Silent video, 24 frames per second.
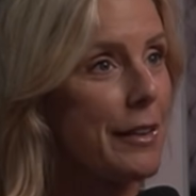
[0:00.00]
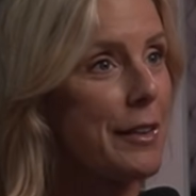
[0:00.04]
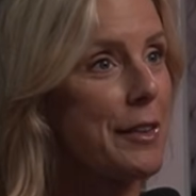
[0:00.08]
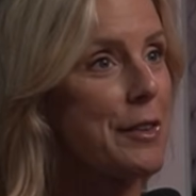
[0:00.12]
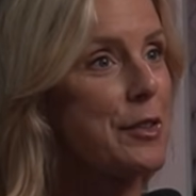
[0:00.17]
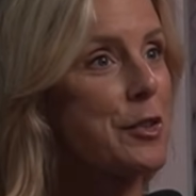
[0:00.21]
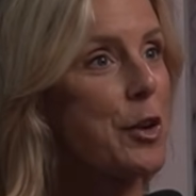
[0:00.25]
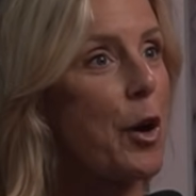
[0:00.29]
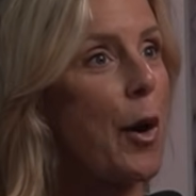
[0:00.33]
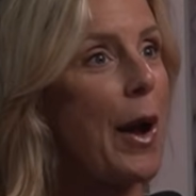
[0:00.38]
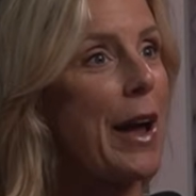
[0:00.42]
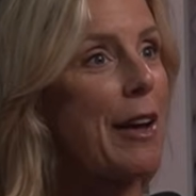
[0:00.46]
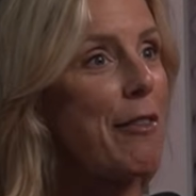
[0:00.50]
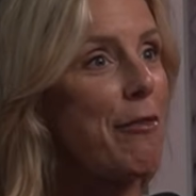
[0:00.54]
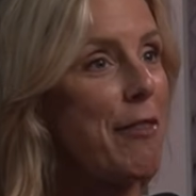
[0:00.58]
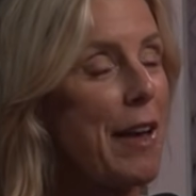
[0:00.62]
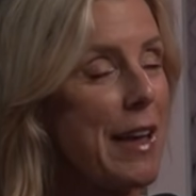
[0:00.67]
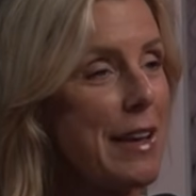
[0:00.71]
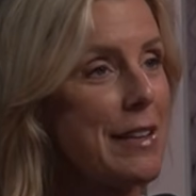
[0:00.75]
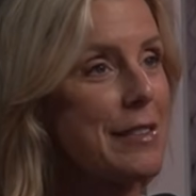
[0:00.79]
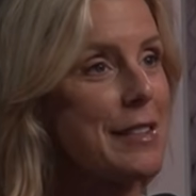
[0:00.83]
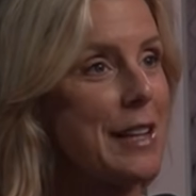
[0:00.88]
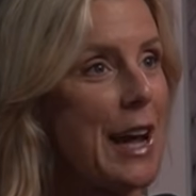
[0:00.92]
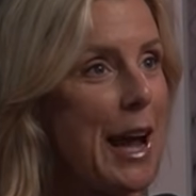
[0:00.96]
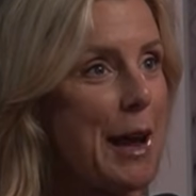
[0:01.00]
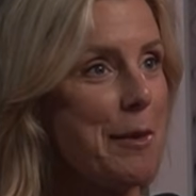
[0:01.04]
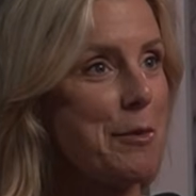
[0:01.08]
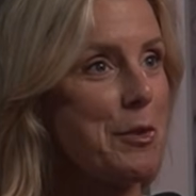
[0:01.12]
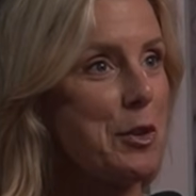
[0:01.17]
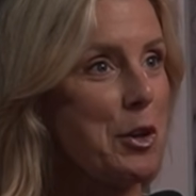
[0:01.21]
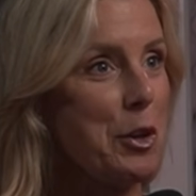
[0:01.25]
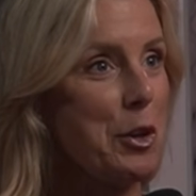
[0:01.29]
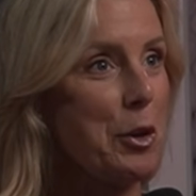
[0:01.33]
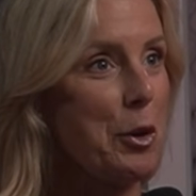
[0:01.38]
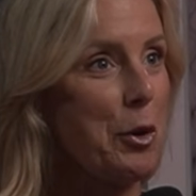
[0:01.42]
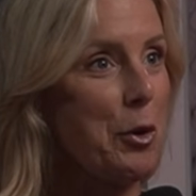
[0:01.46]
So I FaceTimed
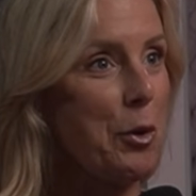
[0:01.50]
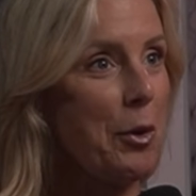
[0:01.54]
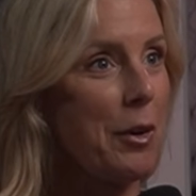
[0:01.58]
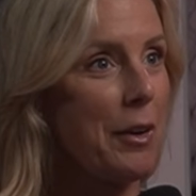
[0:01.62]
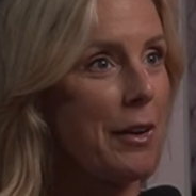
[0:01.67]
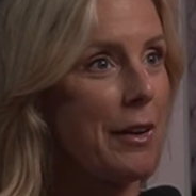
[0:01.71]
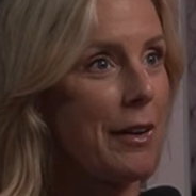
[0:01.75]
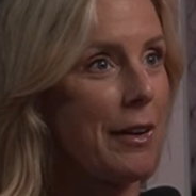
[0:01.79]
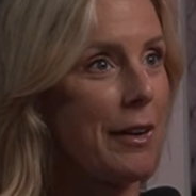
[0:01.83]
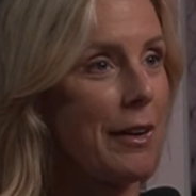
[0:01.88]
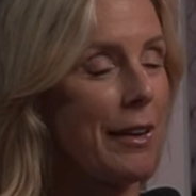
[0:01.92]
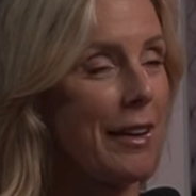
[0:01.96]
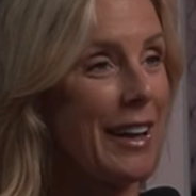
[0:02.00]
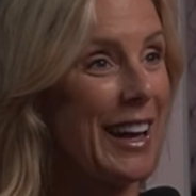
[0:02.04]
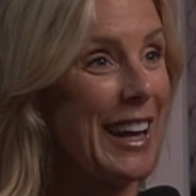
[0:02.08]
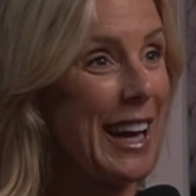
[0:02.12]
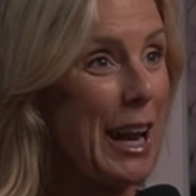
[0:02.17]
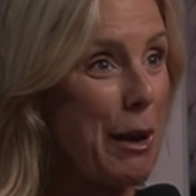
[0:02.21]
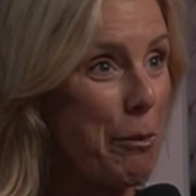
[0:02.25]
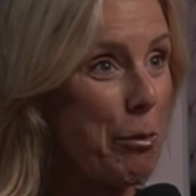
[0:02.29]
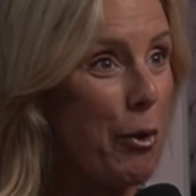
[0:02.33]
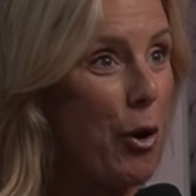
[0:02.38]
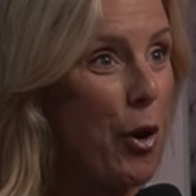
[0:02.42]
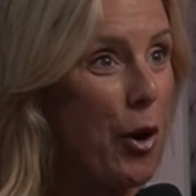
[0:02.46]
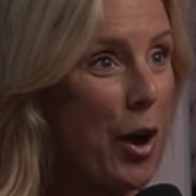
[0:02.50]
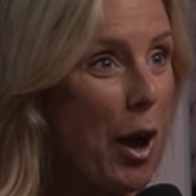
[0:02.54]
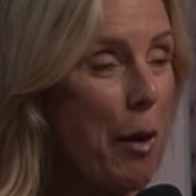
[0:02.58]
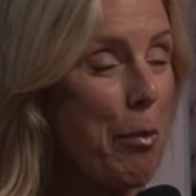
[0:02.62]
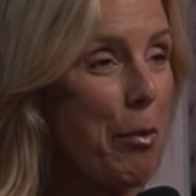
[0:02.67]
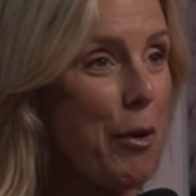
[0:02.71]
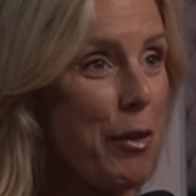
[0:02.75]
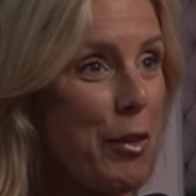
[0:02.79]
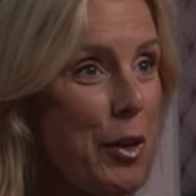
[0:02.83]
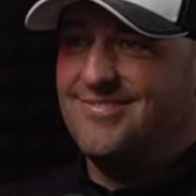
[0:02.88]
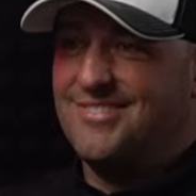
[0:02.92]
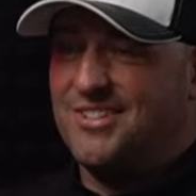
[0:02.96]
you and I broke up
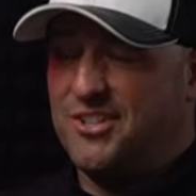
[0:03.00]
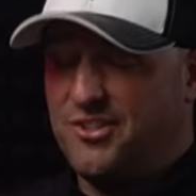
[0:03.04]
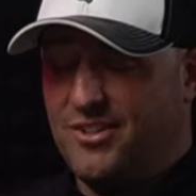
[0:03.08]
with you. You